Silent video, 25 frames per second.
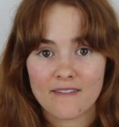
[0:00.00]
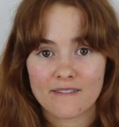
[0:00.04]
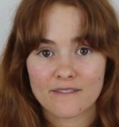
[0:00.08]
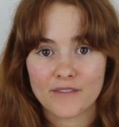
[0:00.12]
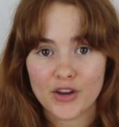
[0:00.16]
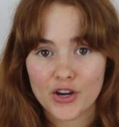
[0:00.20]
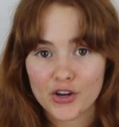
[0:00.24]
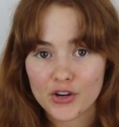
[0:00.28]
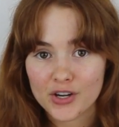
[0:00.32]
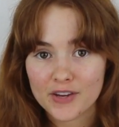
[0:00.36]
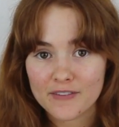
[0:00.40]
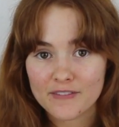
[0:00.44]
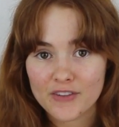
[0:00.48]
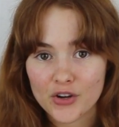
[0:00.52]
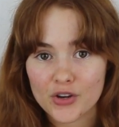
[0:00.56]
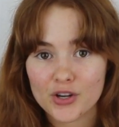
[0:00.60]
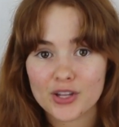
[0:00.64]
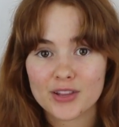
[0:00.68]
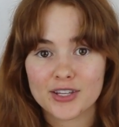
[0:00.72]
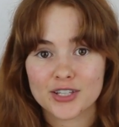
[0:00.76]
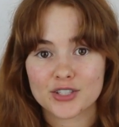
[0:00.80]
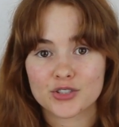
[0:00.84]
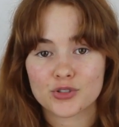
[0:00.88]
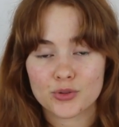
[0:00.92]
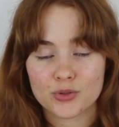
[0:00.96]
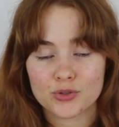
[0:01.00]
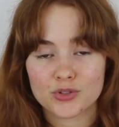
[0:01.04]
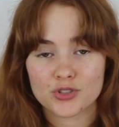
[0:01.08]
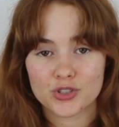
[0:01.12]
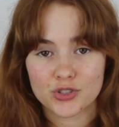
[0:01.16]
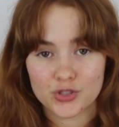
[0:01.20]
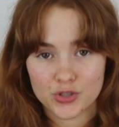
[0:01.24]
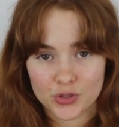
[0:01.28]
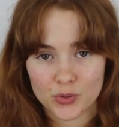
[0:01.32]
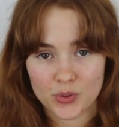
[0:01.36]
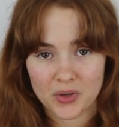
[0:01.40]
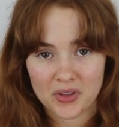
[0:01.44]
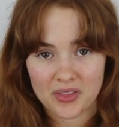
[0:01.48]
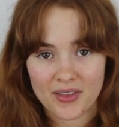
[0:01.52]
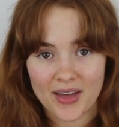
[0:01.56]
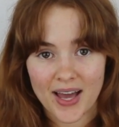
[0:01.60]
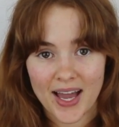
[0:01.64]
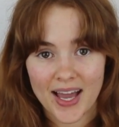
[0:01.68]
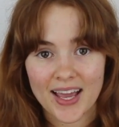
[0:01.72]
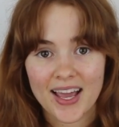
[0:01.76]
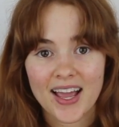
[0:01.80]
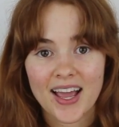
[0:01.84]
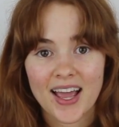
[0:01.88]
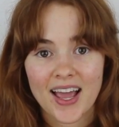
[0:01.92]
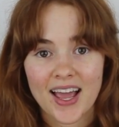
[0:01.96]
very, very little to do with
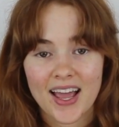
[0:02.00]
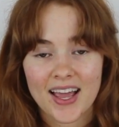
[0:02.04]
that.